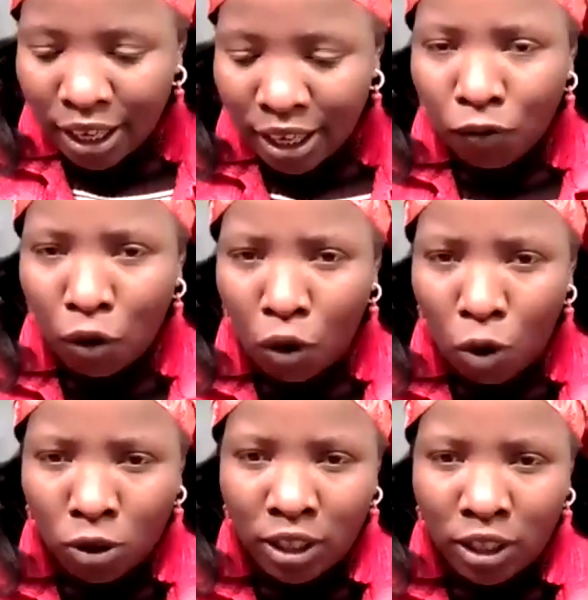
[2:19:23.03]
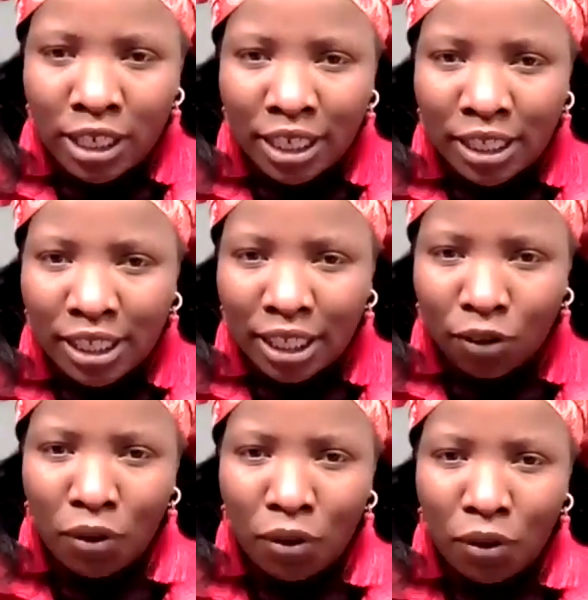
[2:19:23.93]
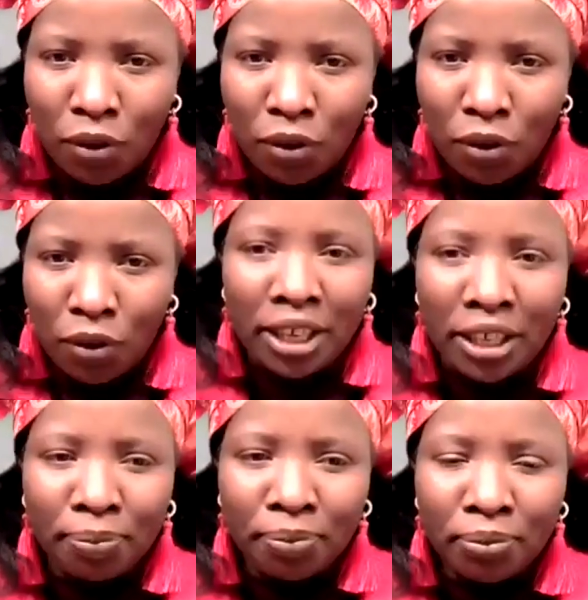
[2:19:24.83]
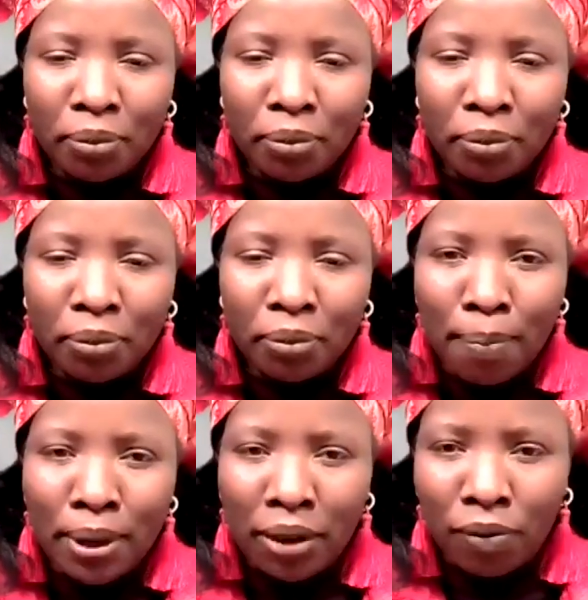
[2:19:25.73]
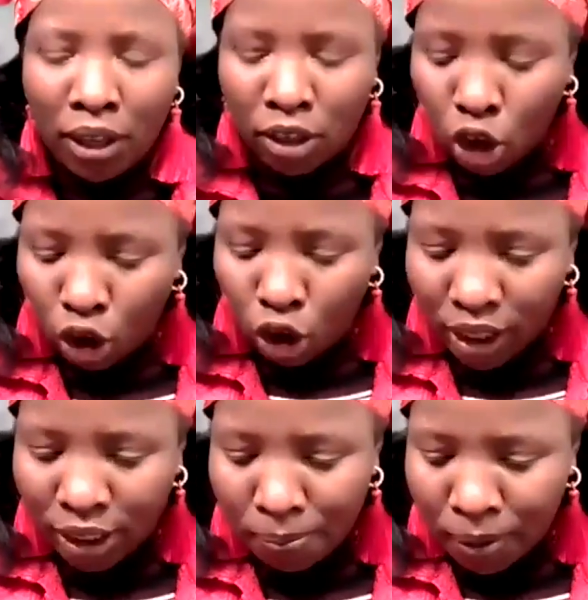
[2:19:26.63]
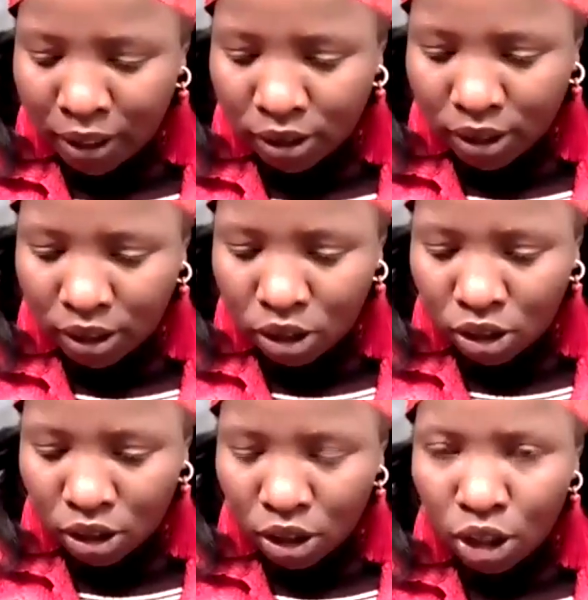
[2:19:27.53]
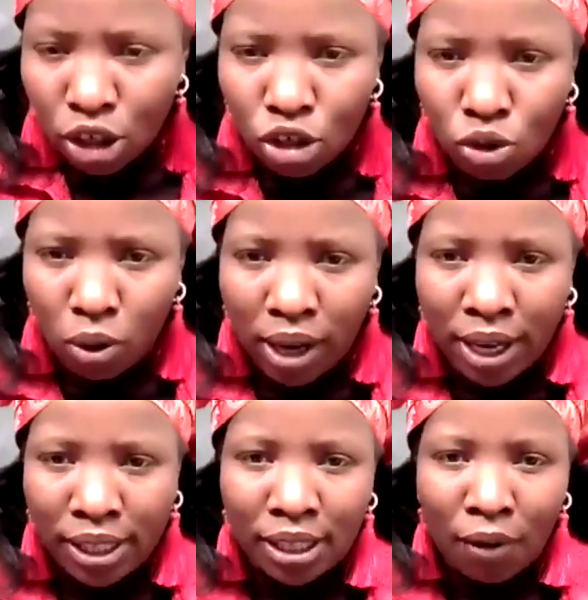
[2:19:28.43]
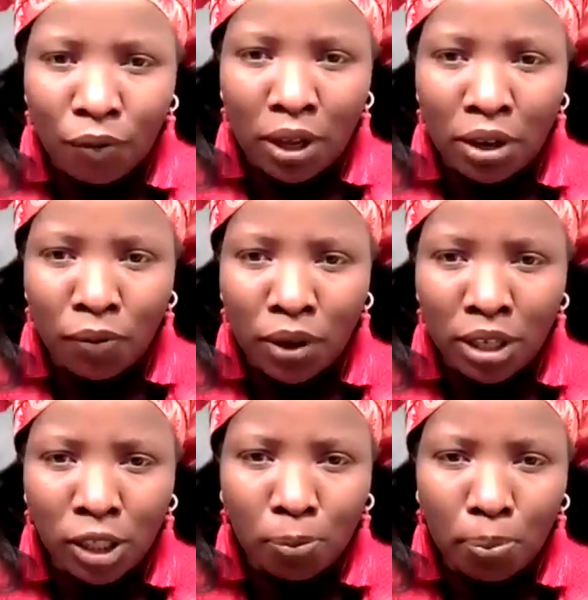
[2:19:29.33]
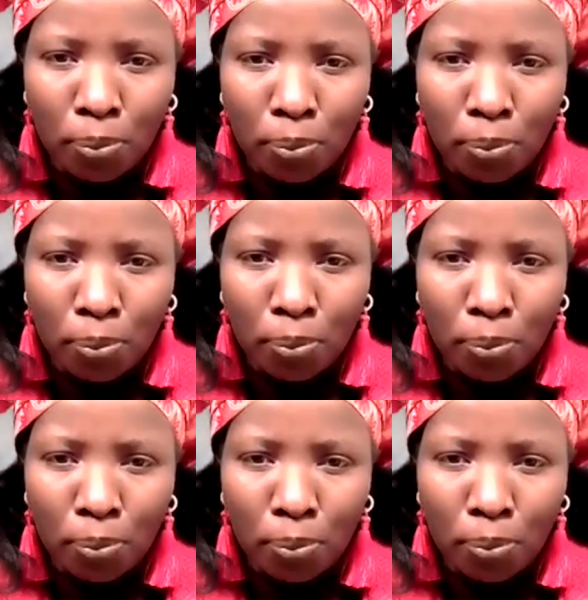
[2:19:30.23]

for all the days that we have been here. I believe that God has ministered to us in a very, very special way.